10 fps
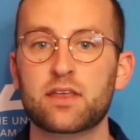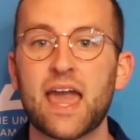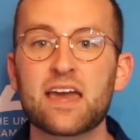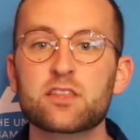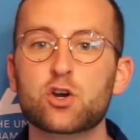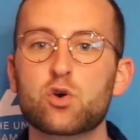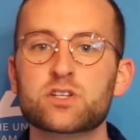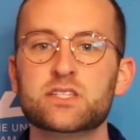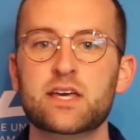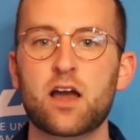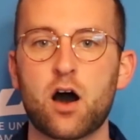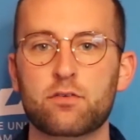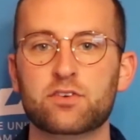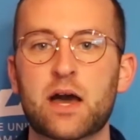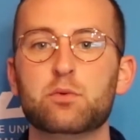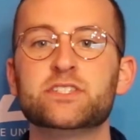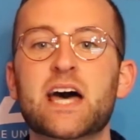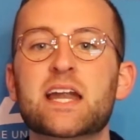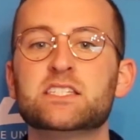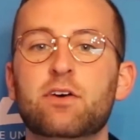and the courses they offer that will
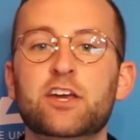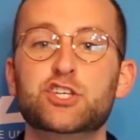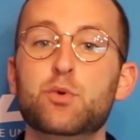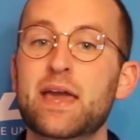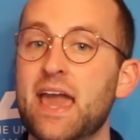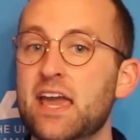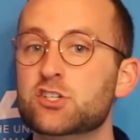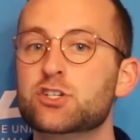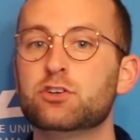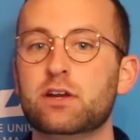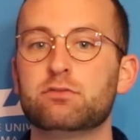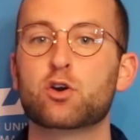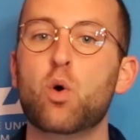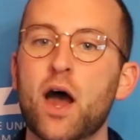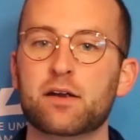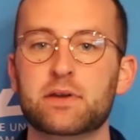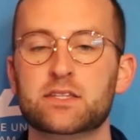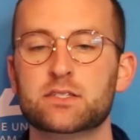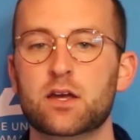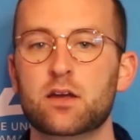satisfy UAH degree requirements.